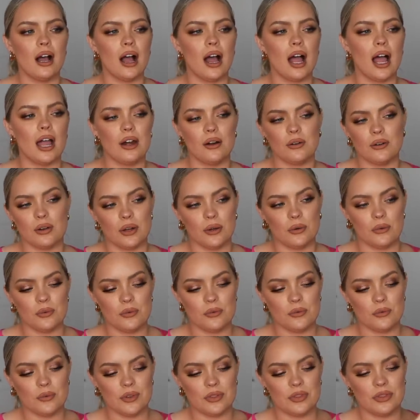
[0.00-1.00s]
I don't know
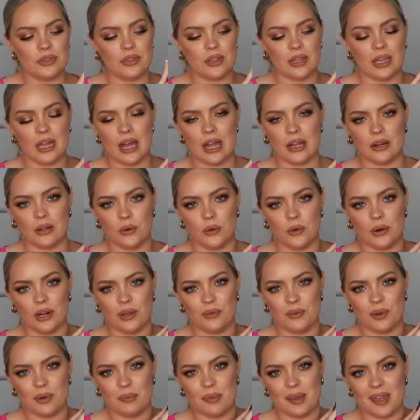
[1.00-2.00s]
what the category
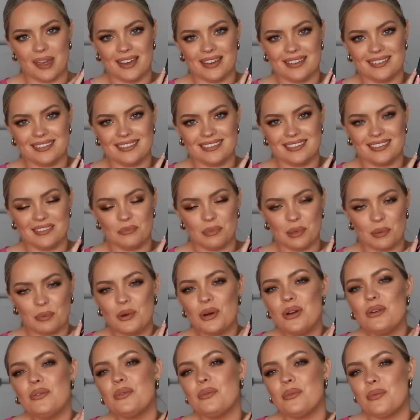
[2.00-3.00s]
would be but more
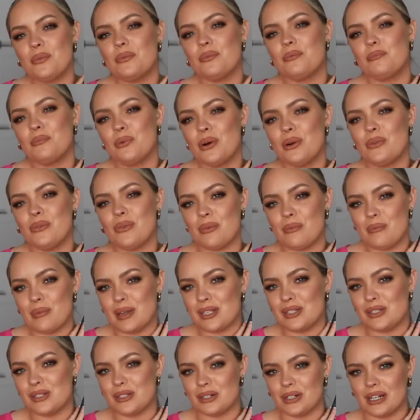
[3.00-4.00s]
of a more of a
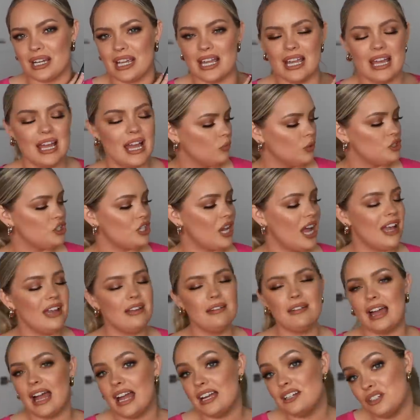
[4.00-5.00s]
mystery, which I,
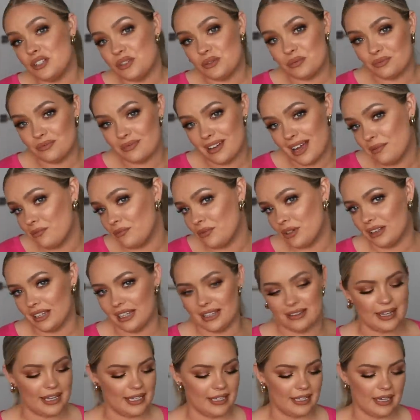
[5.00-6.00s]
I just I'm really
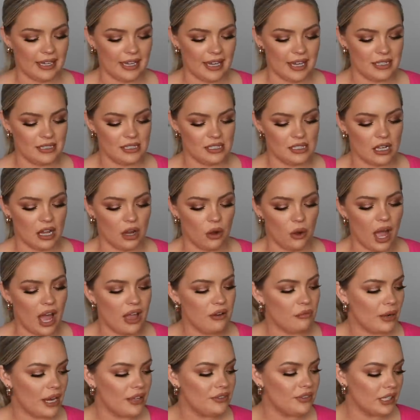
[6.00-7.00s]
liking it. So I
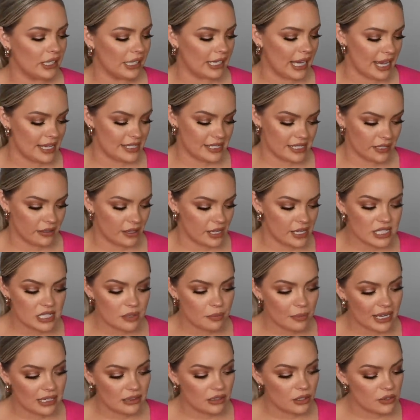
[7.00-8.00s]
read the guest list
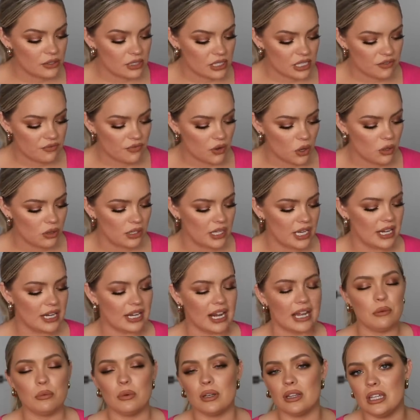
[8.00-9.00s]
by Lucy Foley and
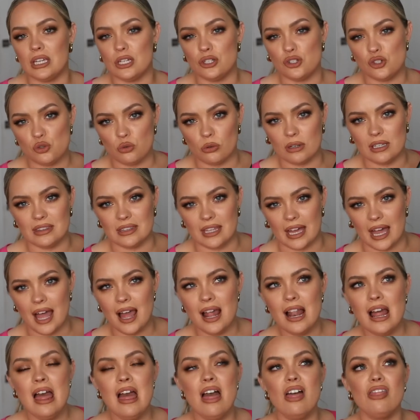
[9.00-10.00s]
I really enjoyed
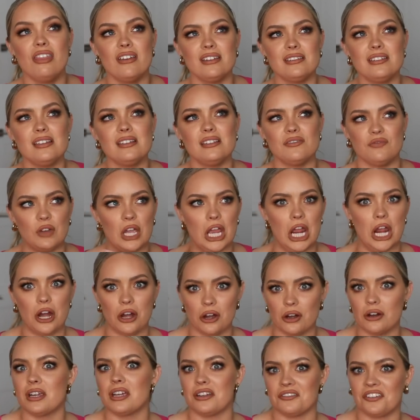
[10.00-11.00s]
that. This is
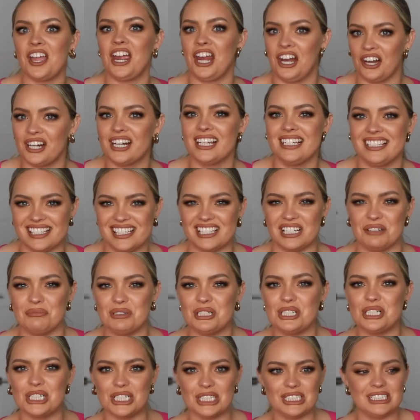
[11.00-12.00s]
very, very
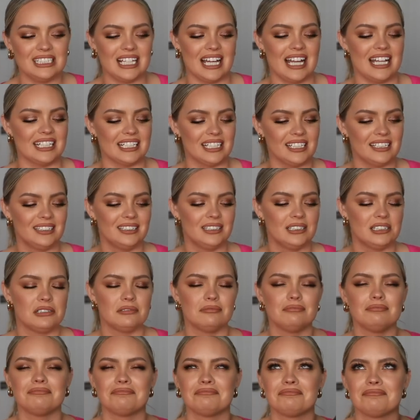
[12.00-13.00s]
similar. Like
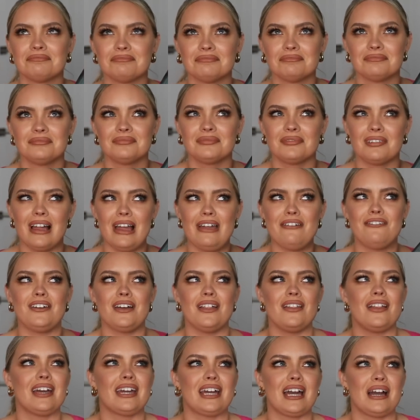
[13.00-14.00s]
I feel
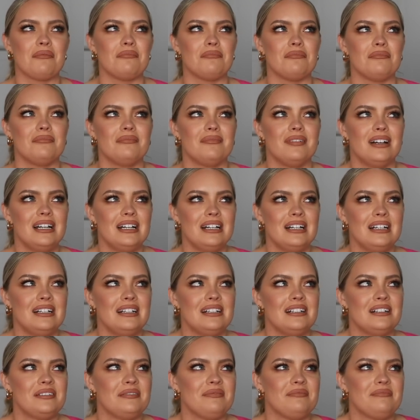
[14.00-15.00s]
like I'm
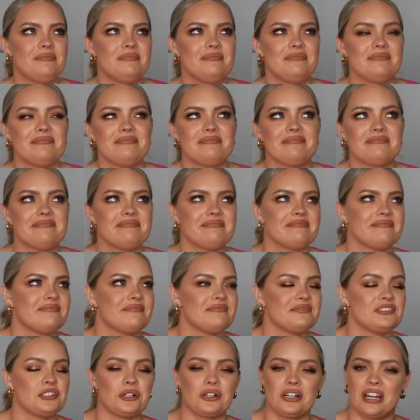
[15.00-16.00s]

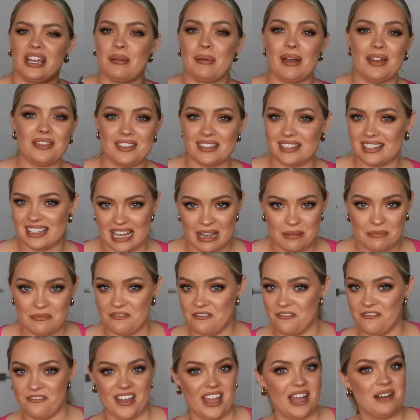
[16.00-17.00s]
learning about the same
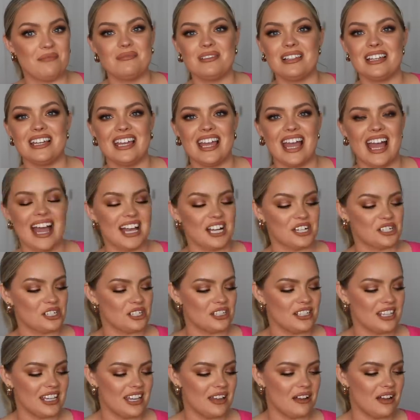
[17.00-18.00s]
family
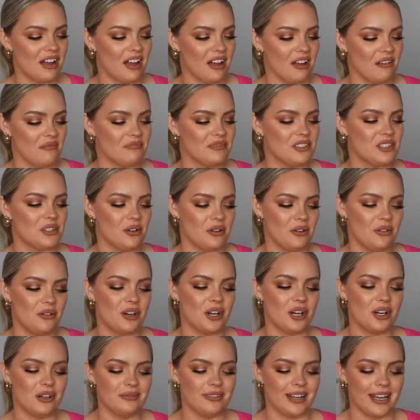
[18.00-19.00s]
actually. Um, so
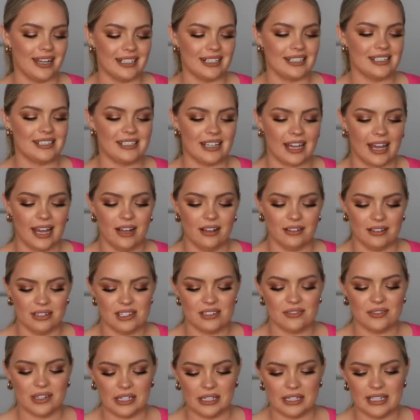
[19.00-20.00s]
her writing style is
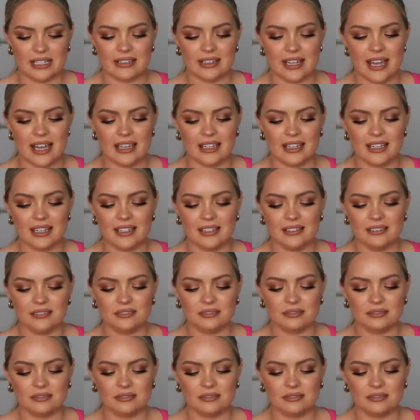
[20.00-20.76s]
very like,